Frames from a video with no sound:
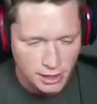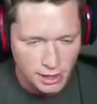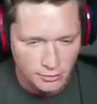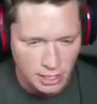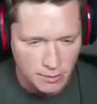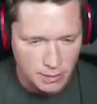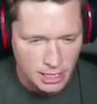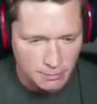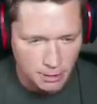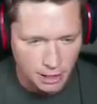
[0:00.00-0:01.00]
and of an
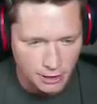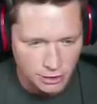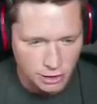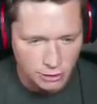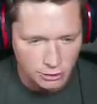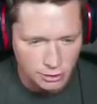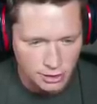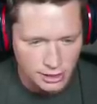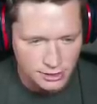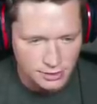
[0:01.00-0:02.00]
NBA player in
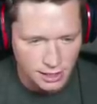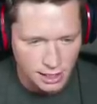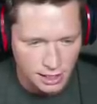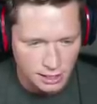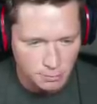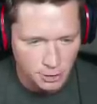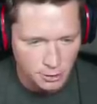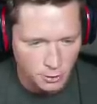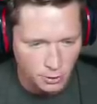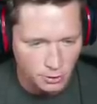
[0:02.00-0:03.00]
general. It's pretty
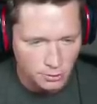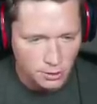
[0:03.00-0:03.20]
cool.